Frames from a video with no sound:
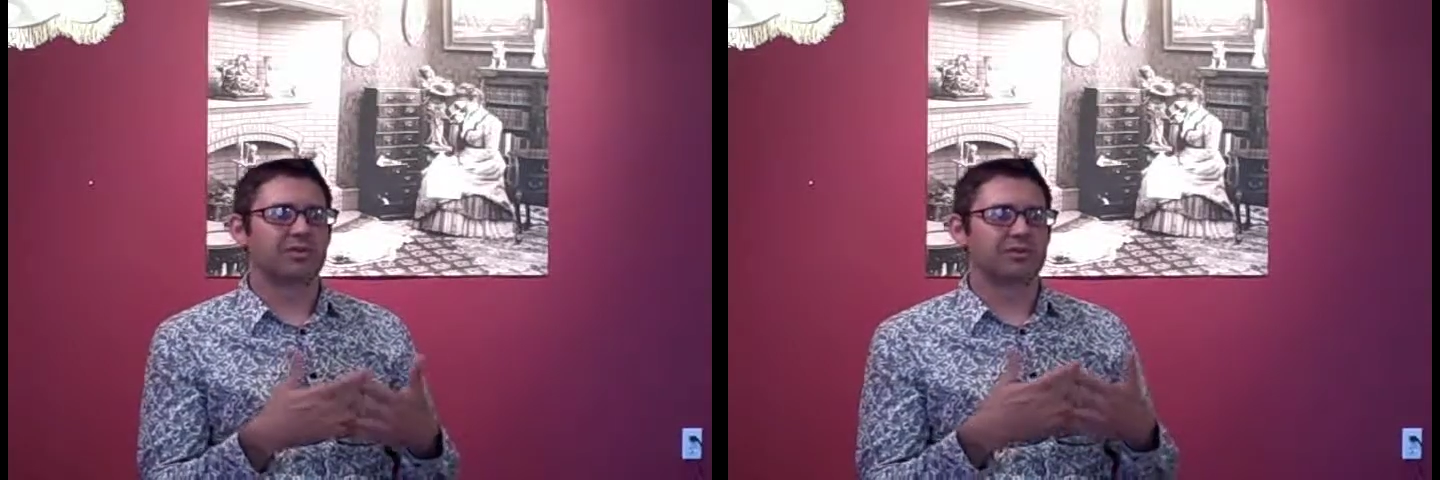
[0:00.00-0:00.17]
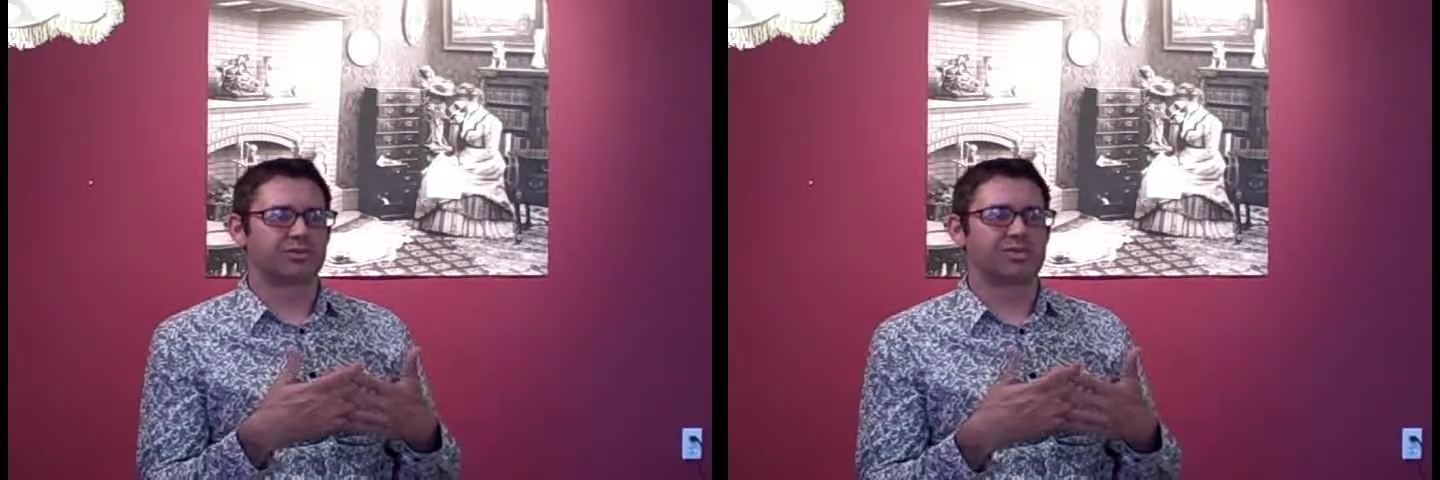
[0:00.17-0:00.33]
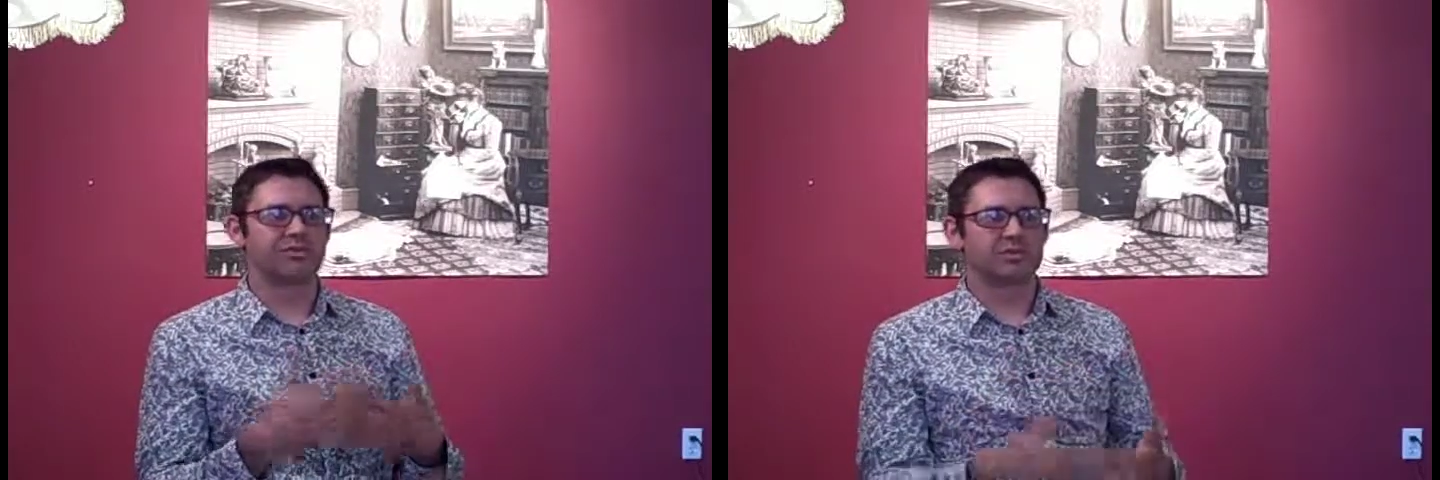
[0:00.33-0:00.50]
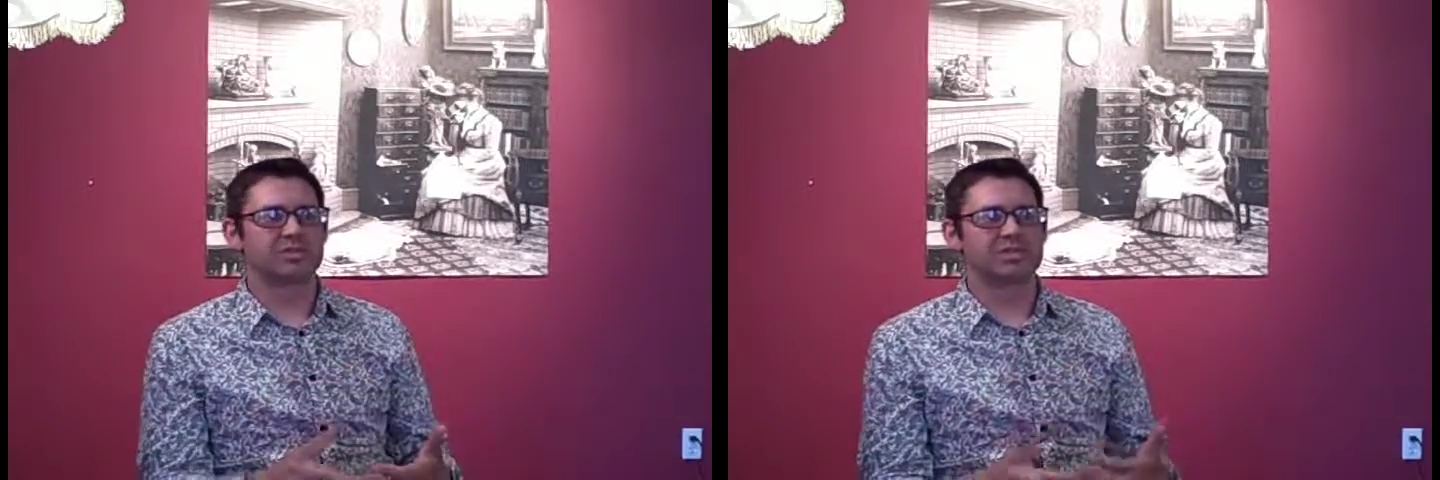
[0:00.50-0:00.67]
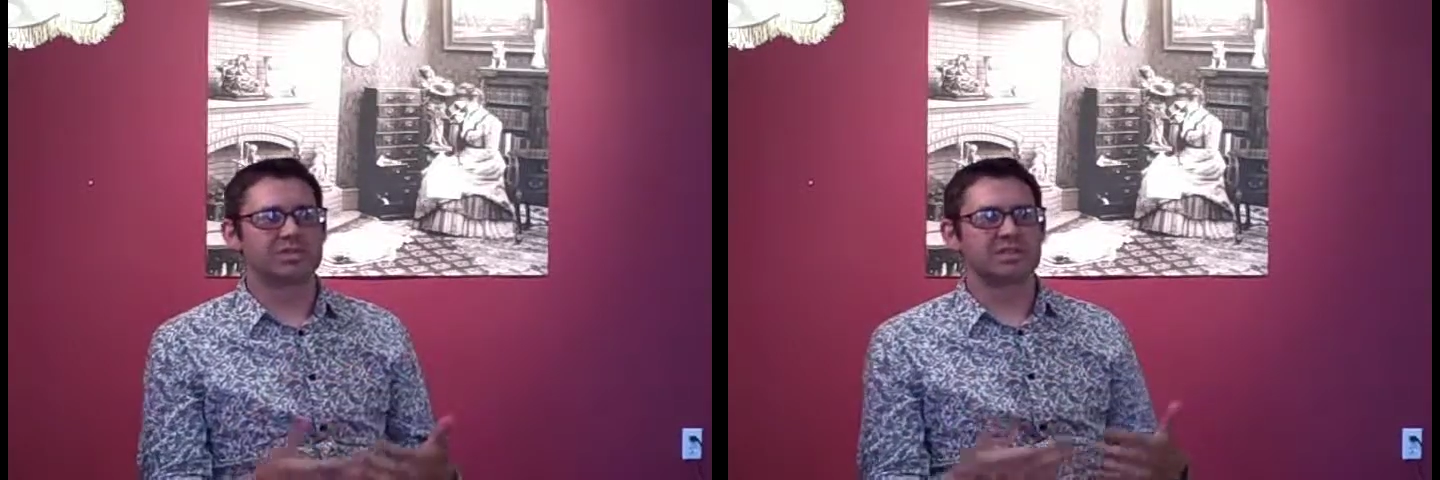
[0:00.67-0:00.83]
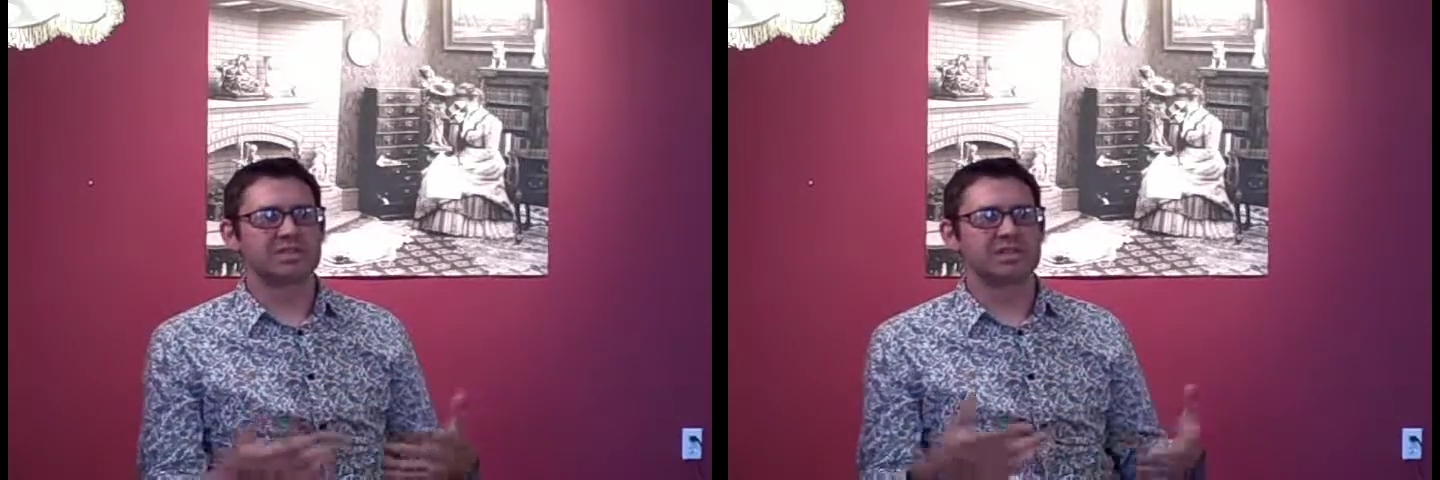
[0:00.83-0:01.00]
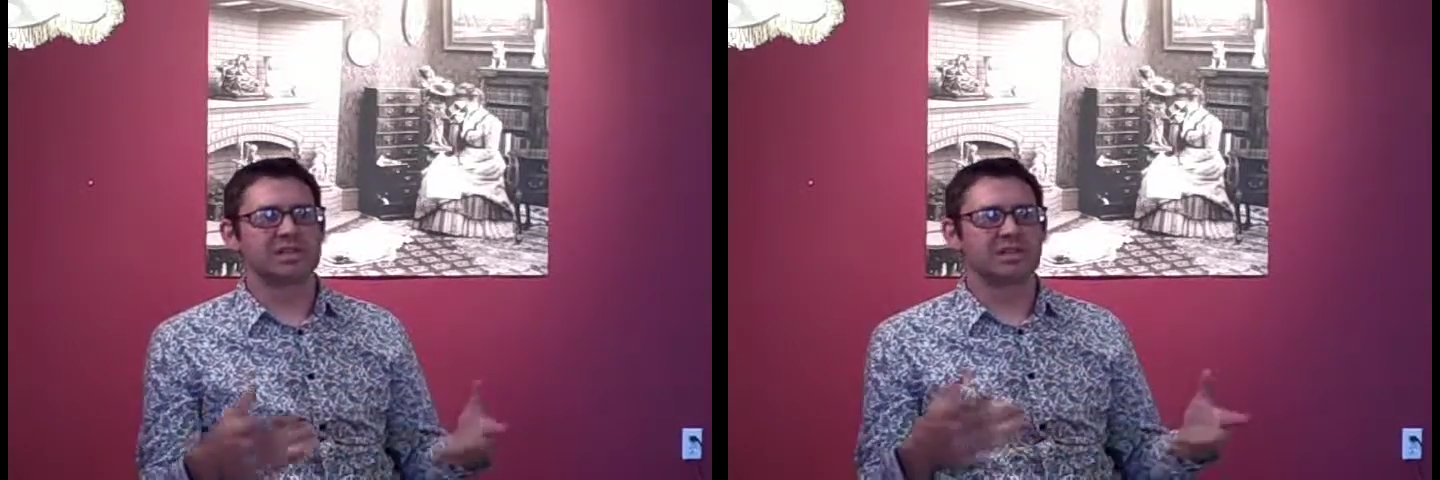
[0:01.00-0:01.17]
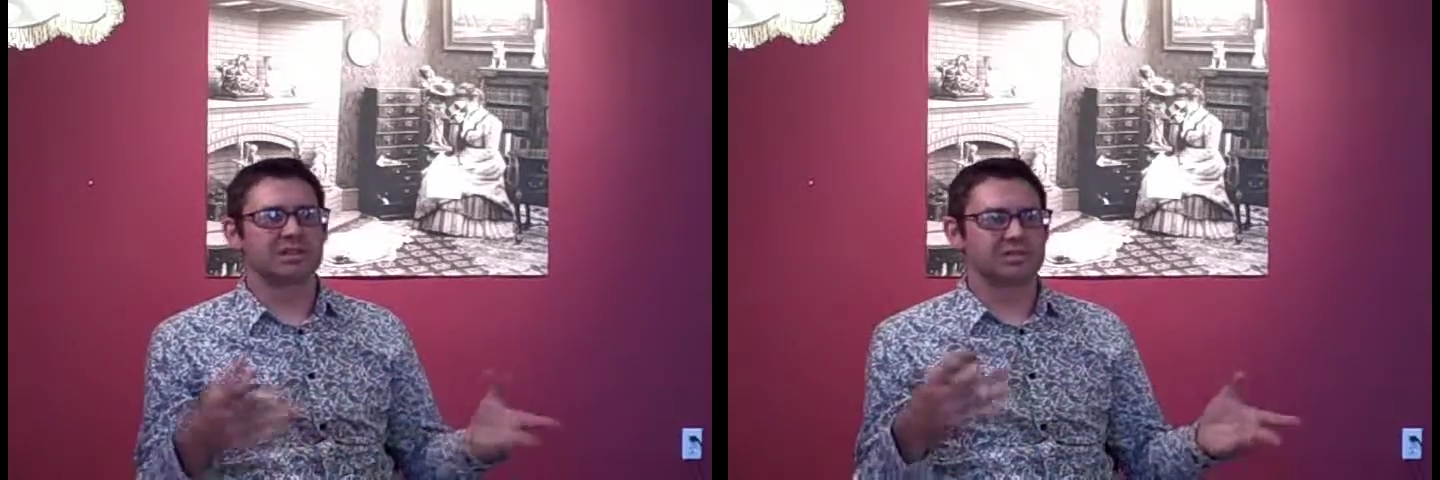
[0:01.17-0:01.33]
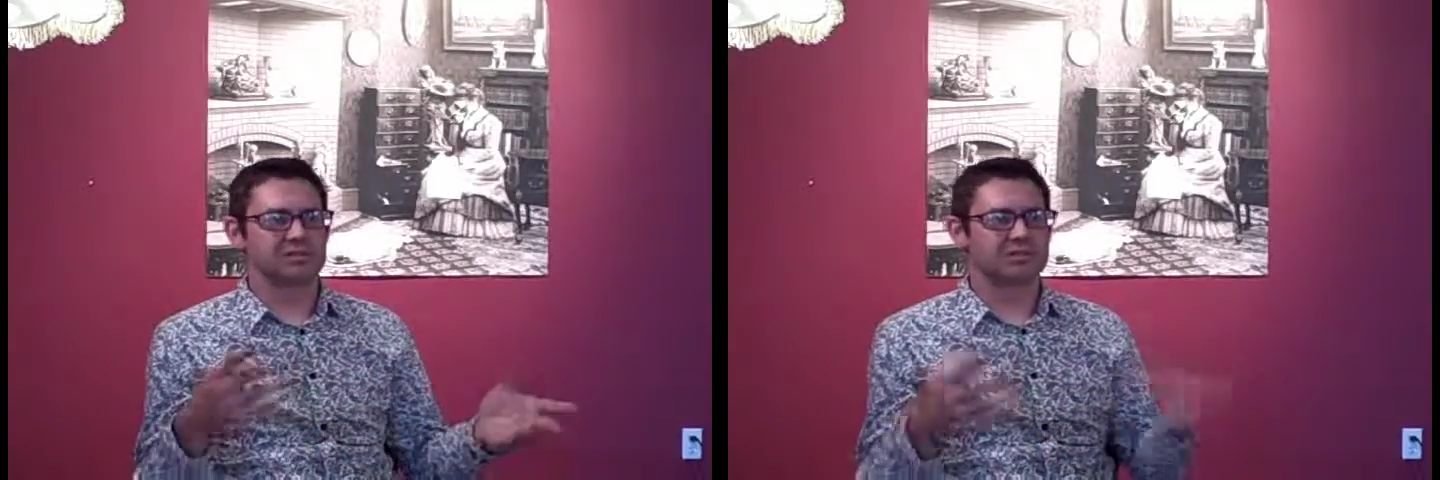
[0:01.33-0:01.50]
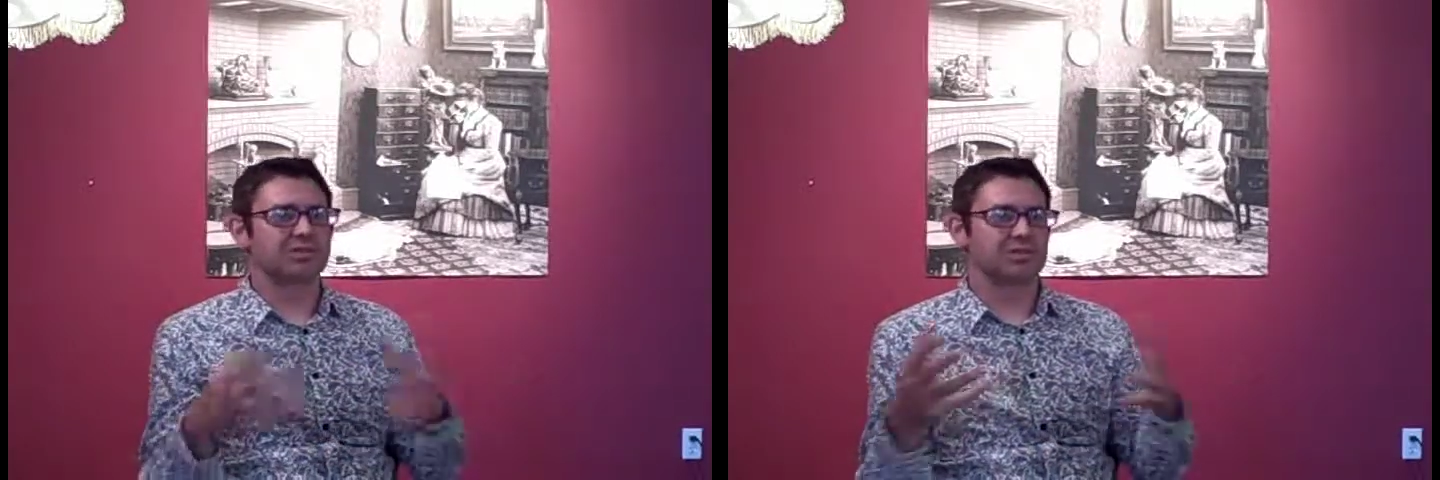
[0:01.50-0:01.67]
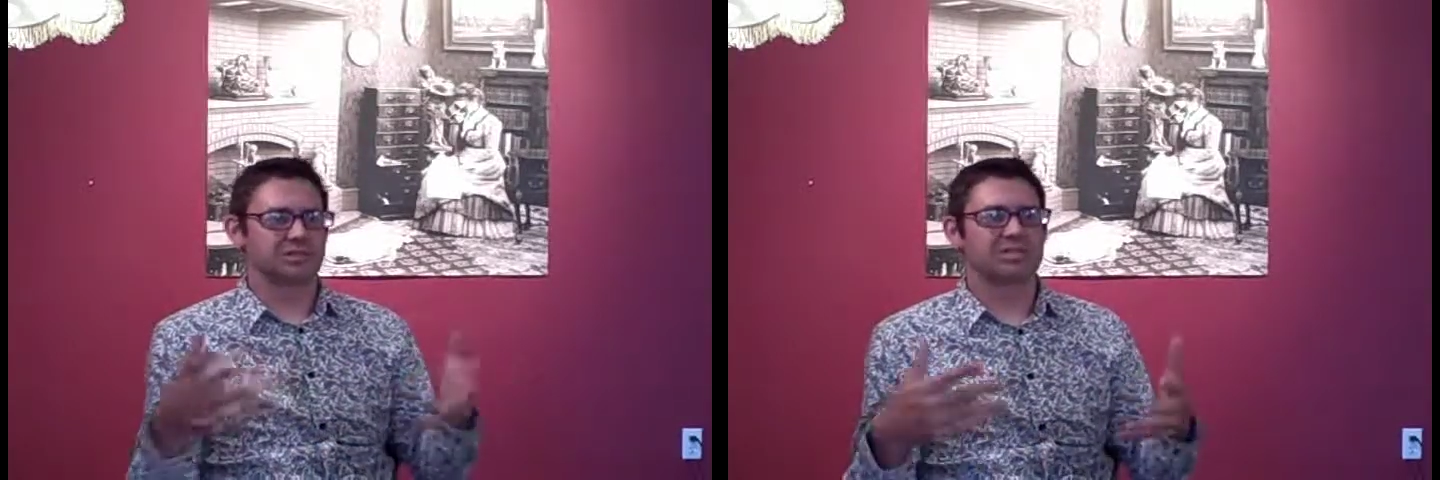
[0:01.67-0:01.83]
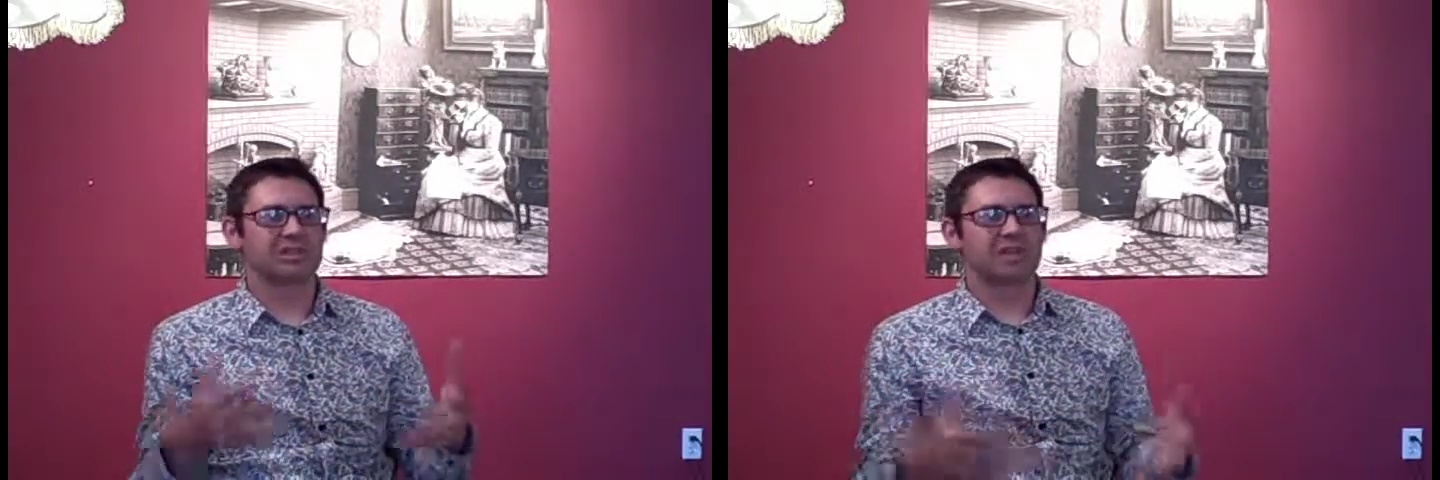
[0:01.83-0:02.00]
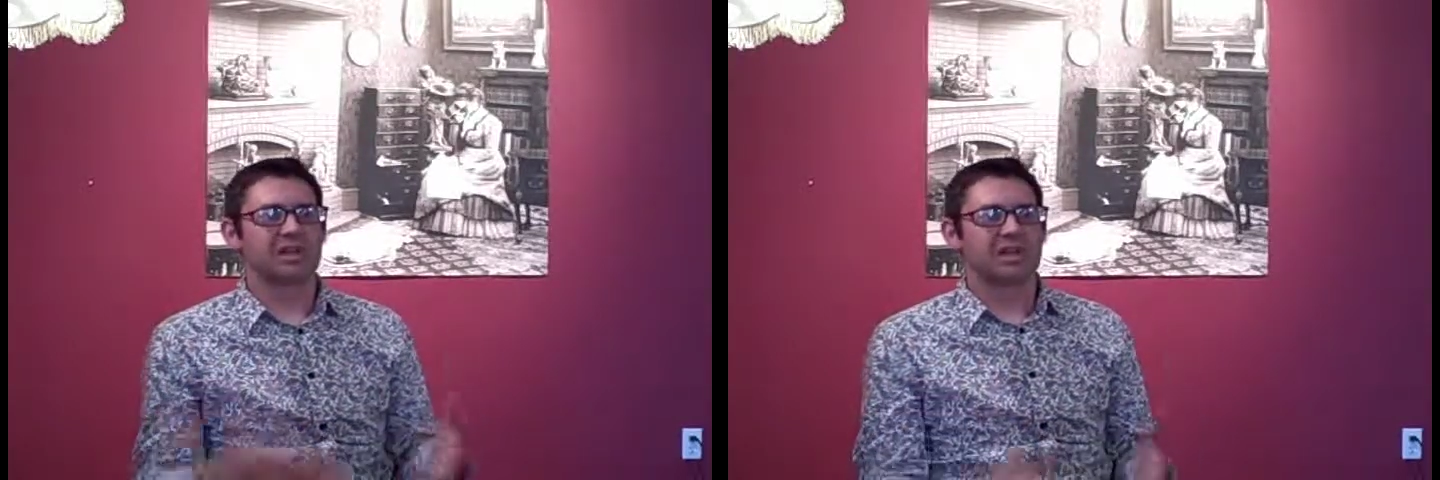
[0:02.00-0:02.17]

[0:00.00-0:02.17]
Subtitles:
cultural forces and symbols.